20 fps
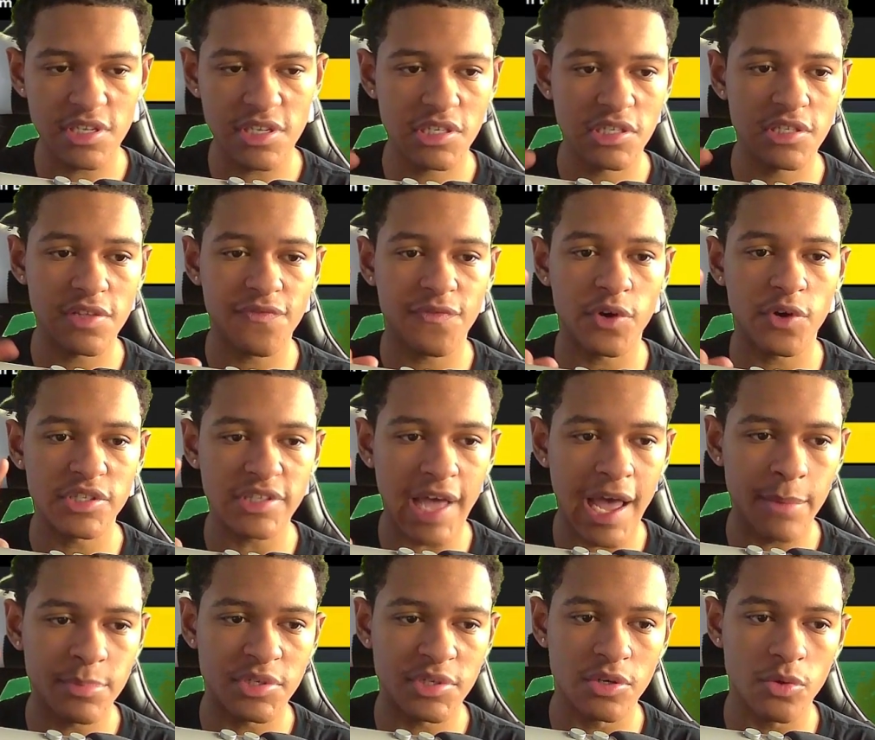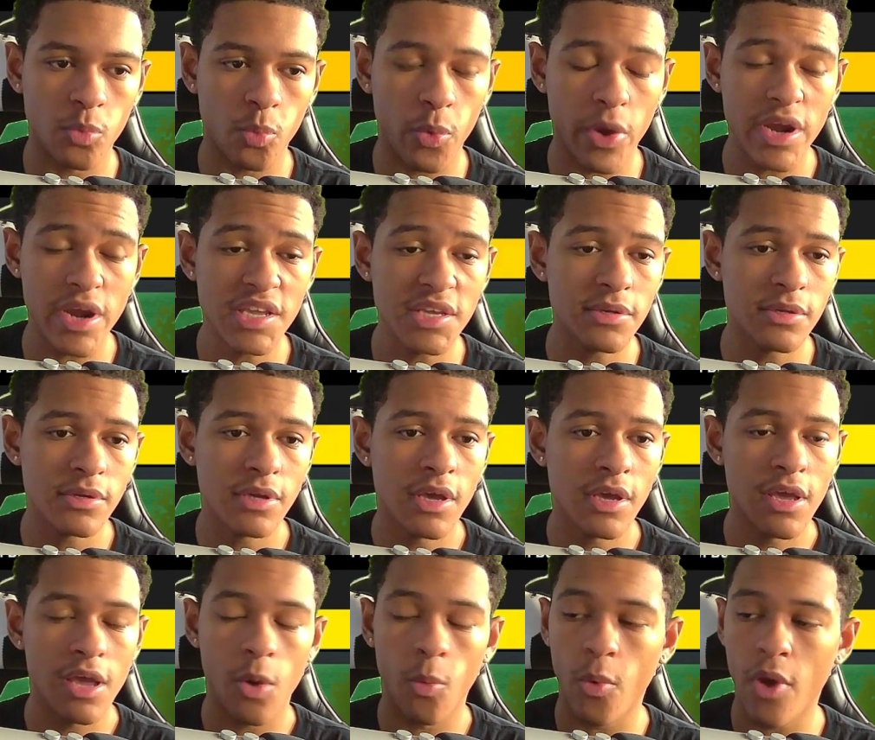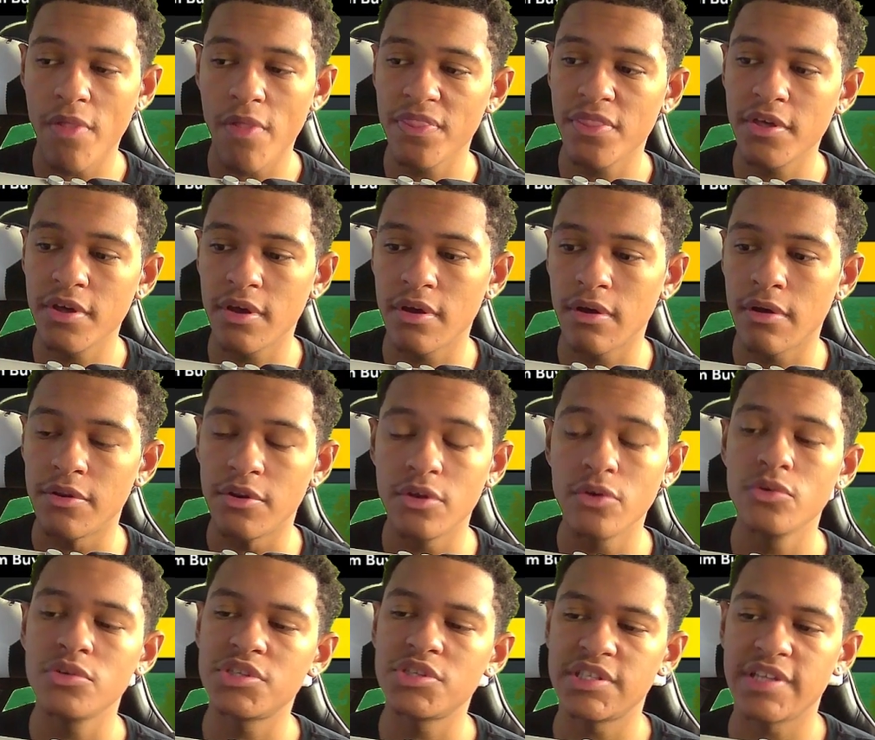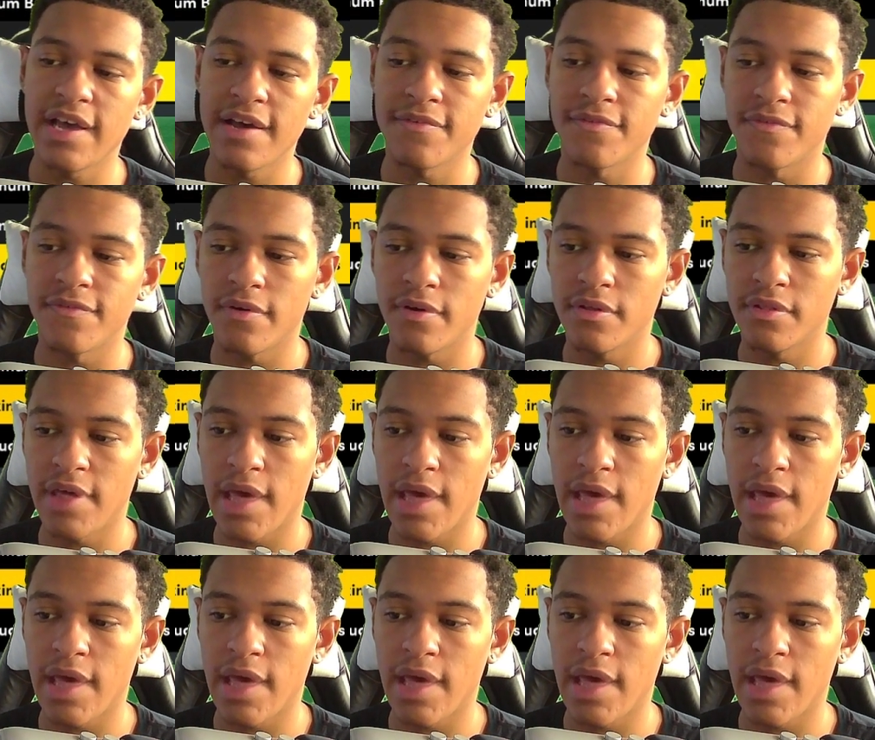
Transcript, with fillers: This is the first option. When he, when the new Steph,